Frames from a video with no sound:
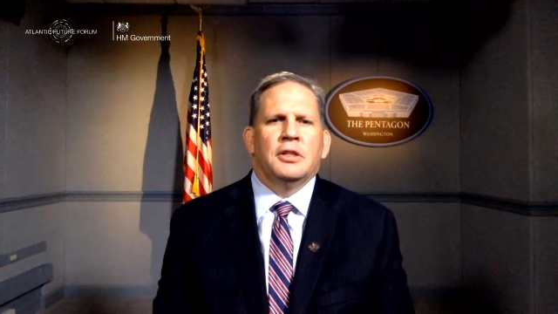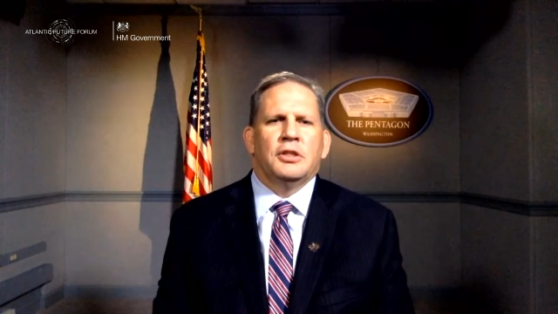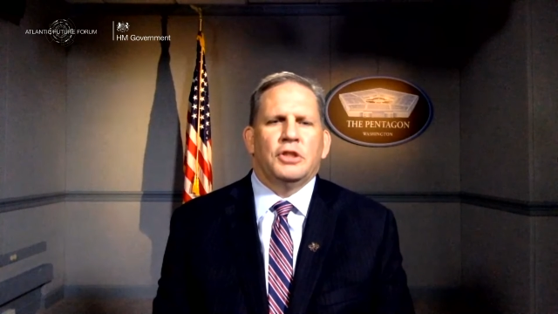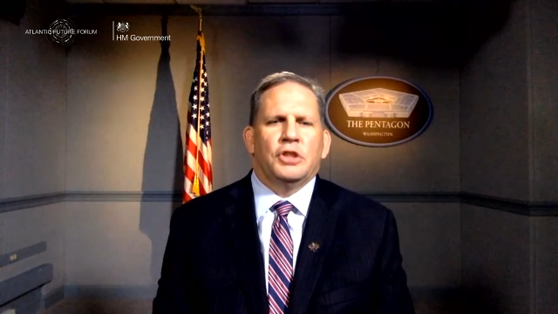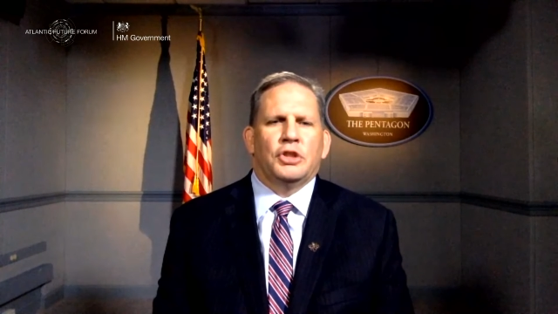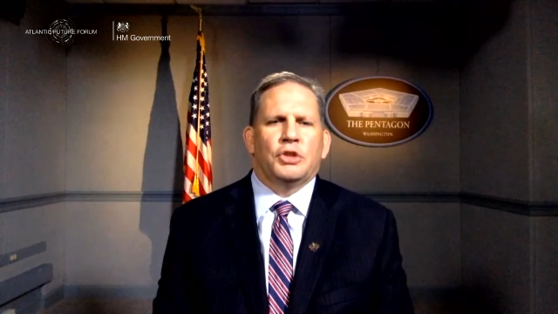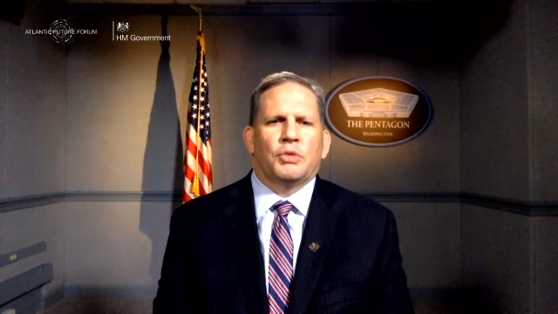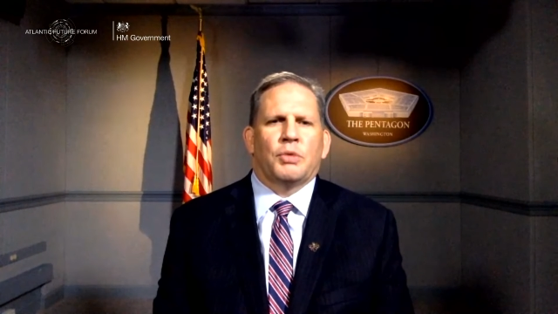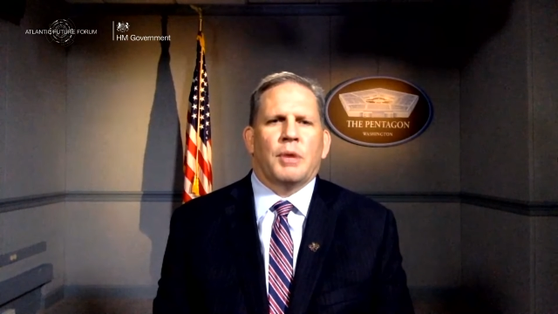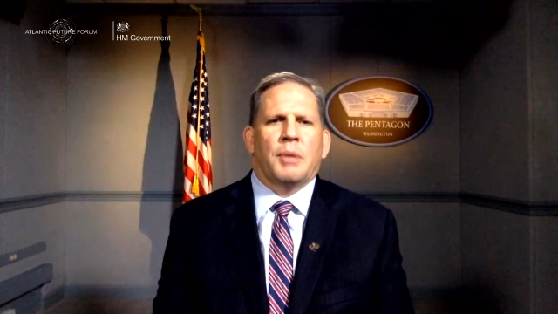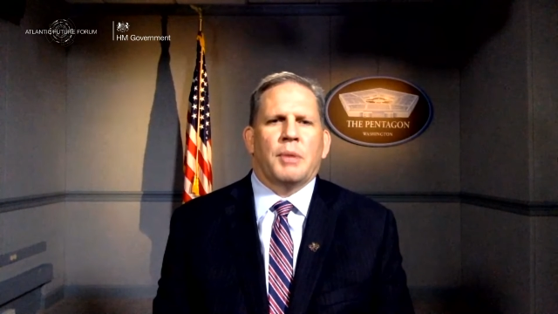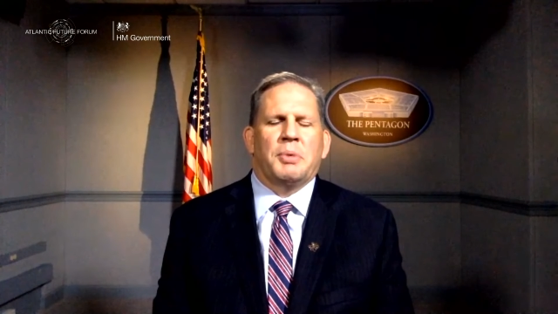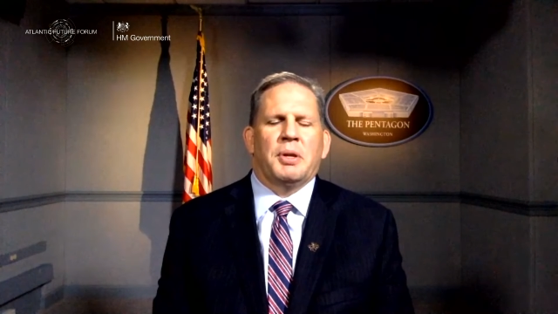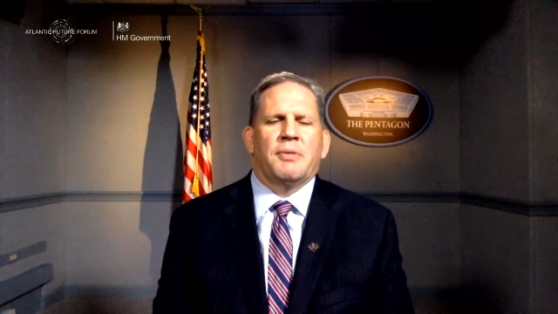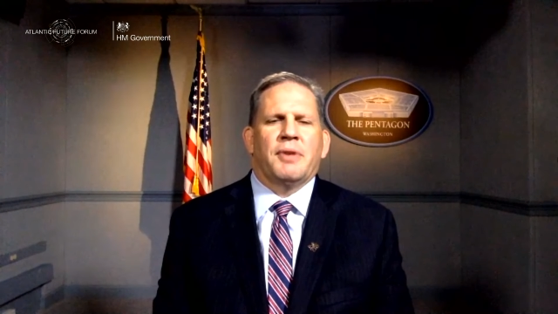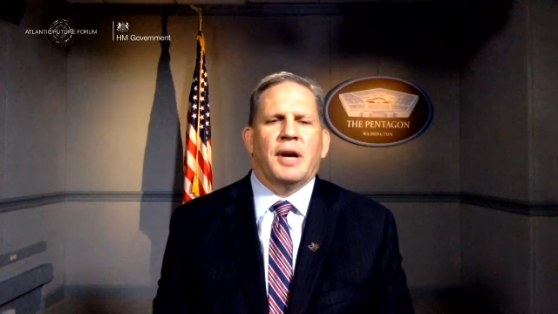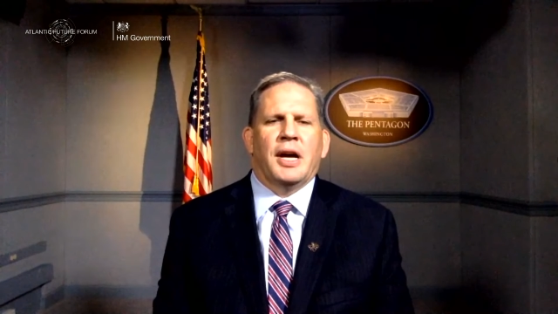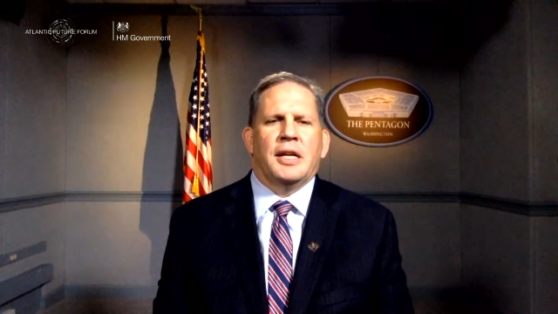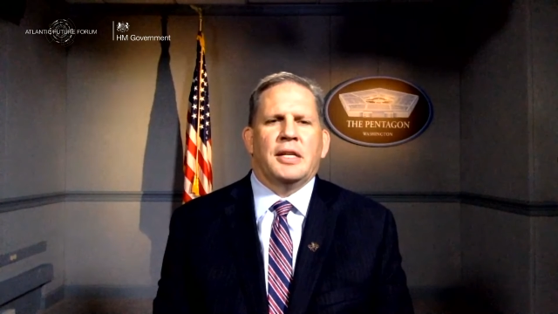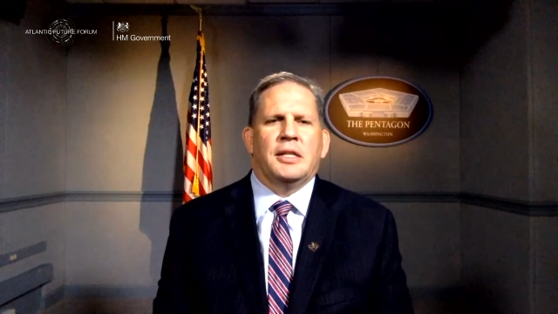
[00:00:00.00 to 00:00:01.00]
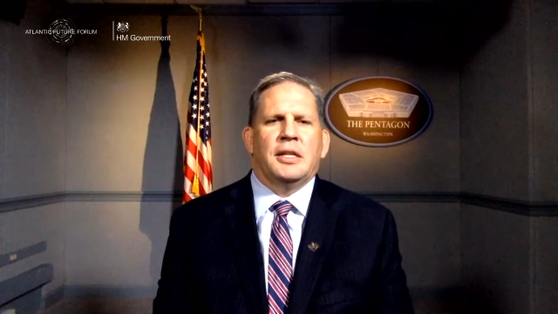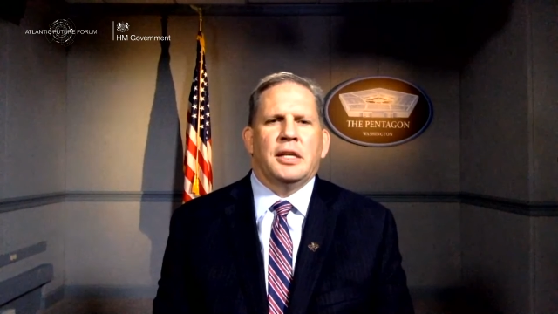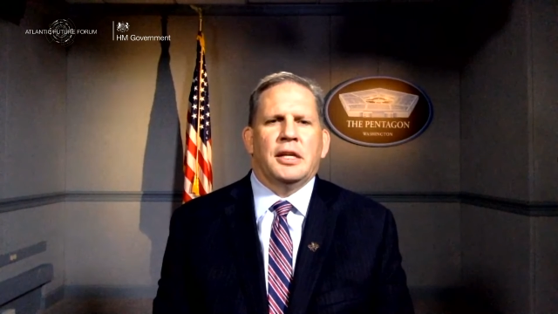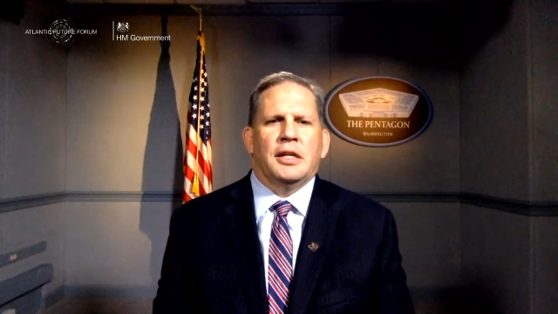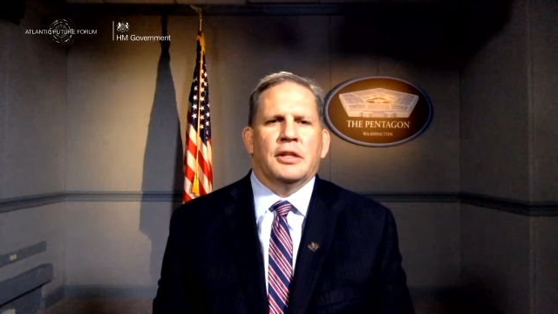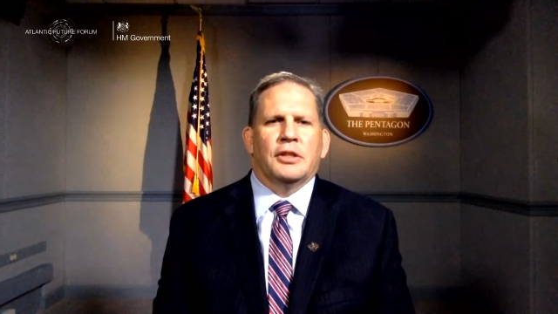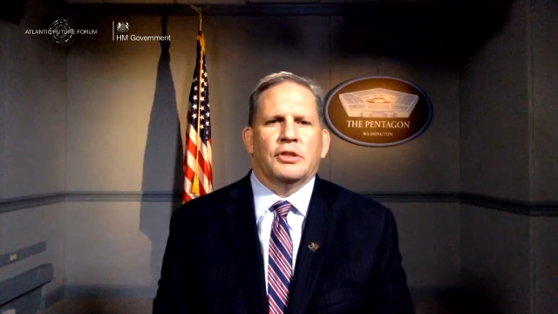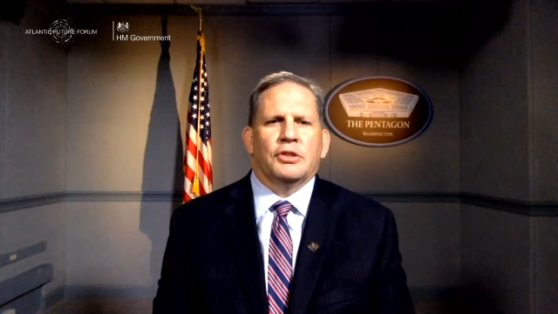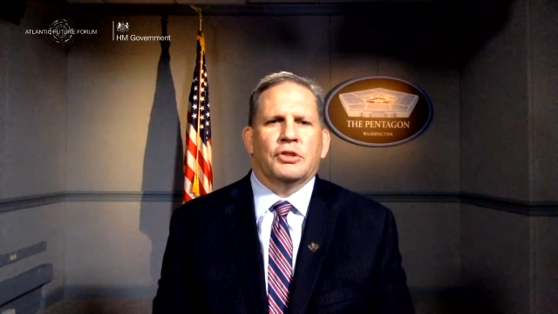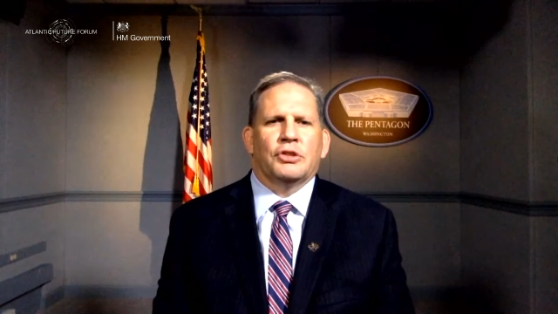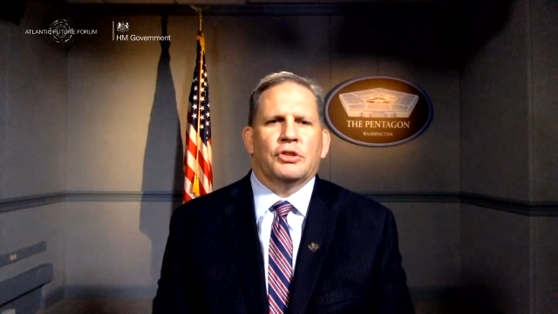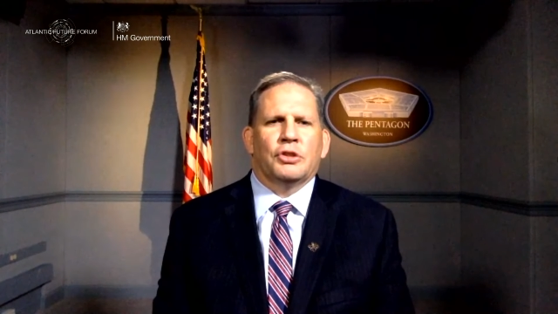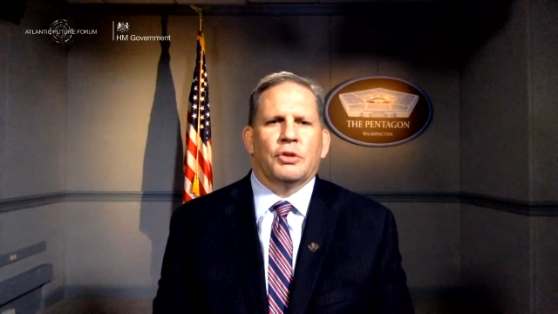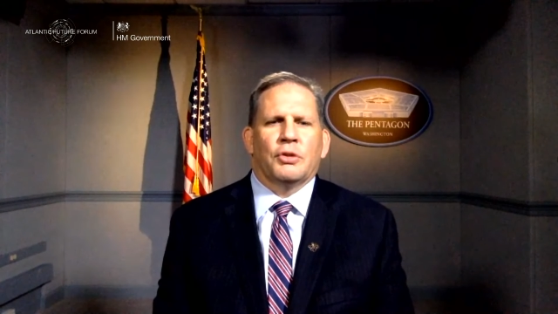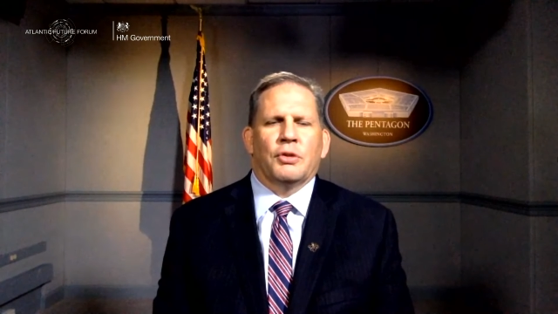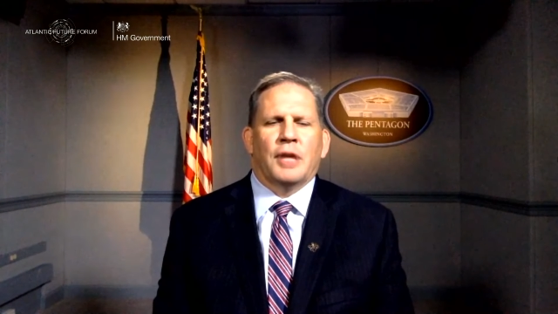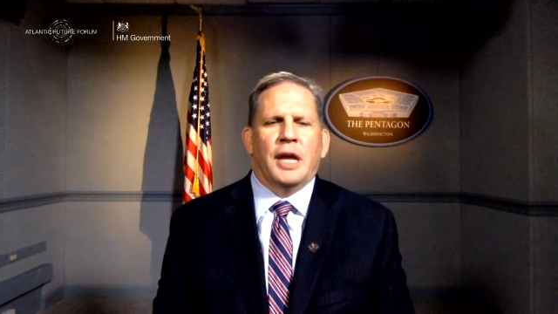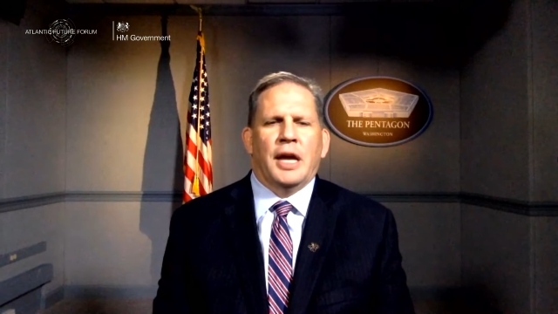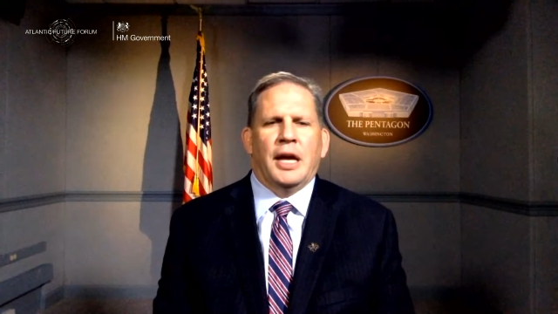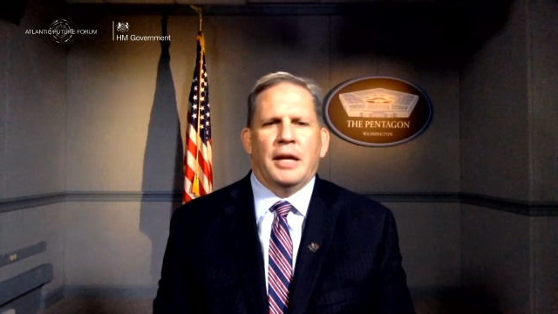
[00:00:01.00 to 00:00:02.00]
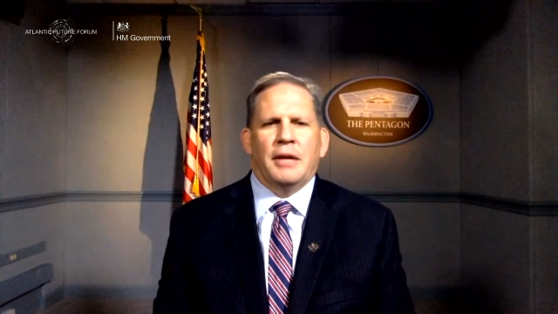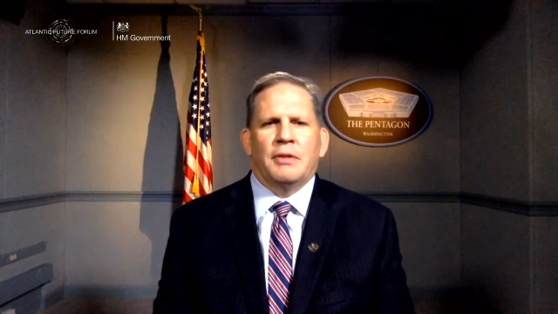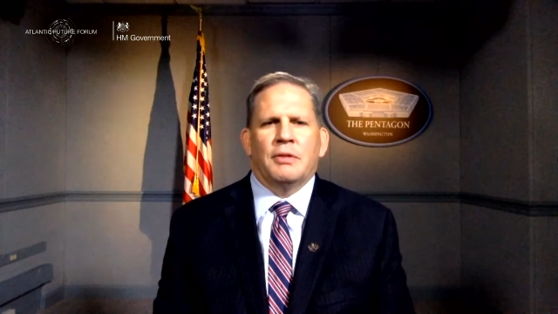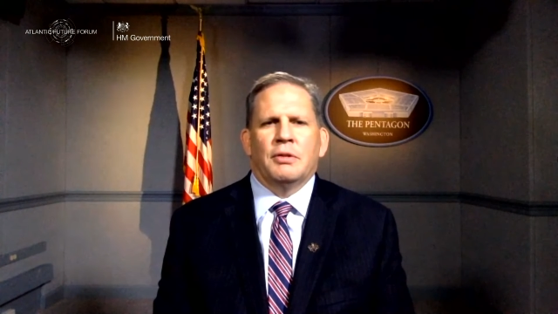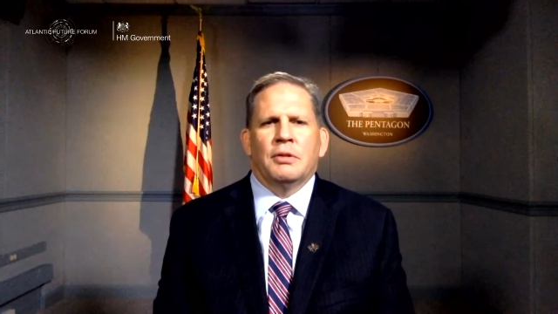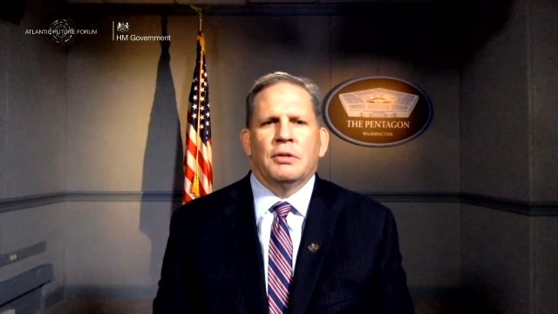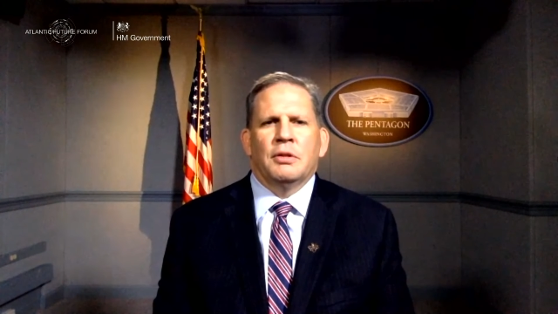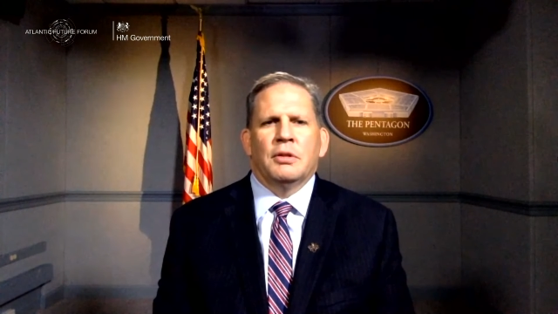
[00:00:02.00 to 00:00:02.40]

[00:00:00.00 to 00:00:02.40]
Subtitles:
disruptive ideas, so that